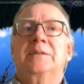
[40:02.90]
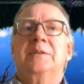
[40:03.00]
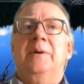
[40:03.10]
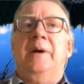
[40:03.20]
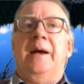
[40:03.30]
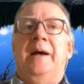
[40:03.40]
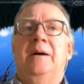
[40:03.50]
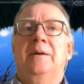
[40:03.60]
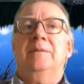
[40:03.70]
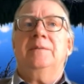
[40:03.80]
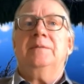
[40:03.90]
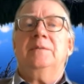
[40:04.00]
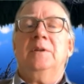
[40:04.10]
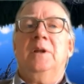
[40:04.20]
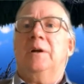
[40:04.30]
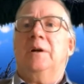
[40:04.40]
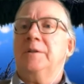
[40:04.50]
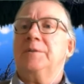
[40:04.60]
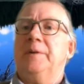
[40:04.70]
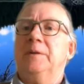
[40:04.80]
to have
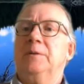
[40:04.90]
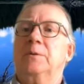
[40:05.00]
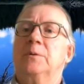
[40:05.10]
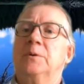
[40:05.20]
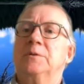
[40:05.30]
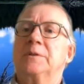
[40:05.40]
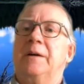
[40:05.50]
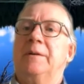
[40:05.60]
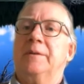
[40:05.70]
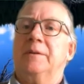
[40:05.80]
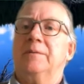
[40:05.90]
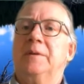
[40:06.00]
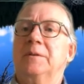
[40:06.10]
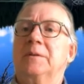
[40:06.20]
large field crews out in the field.